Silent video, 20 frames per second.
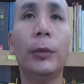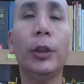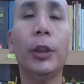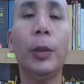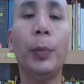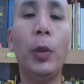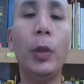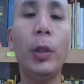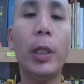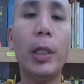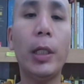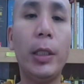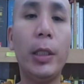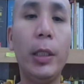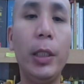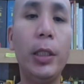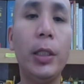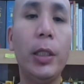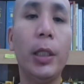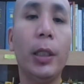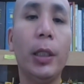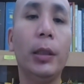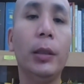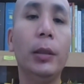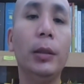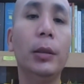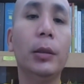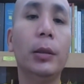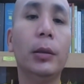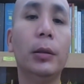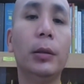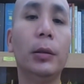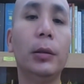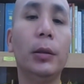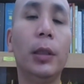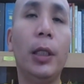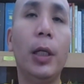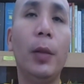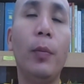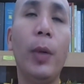the Buddha teaching,
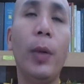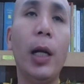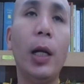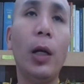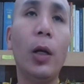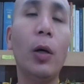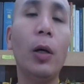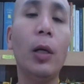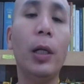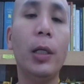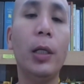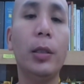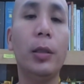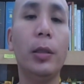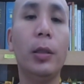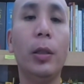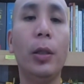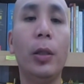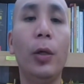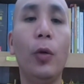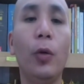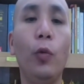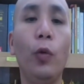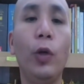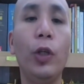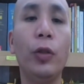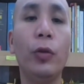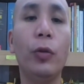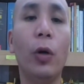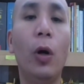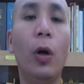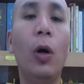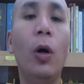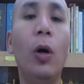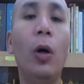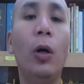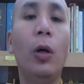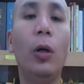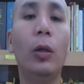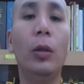the Dhamma knowledge with you
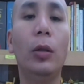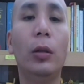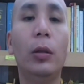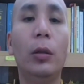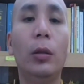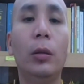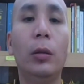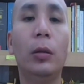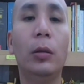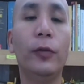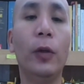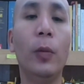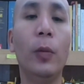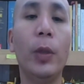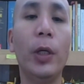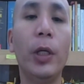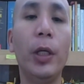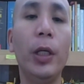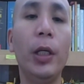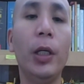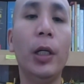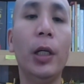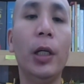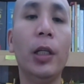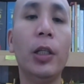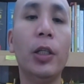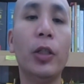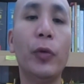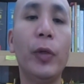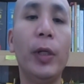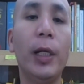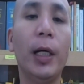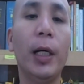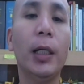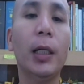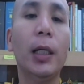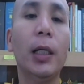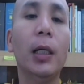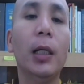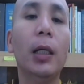all from here in Sri
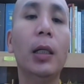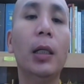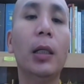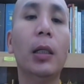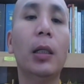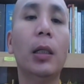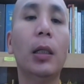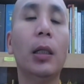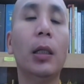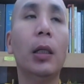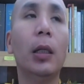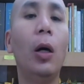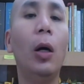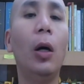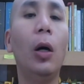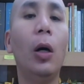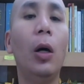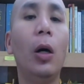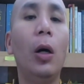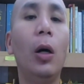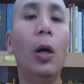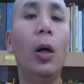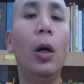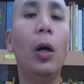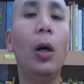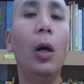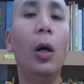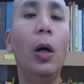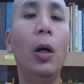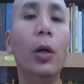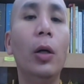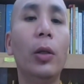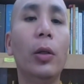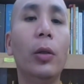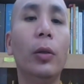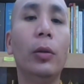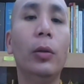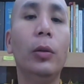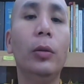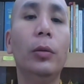Lanka.
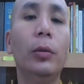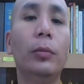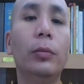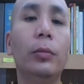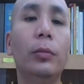Although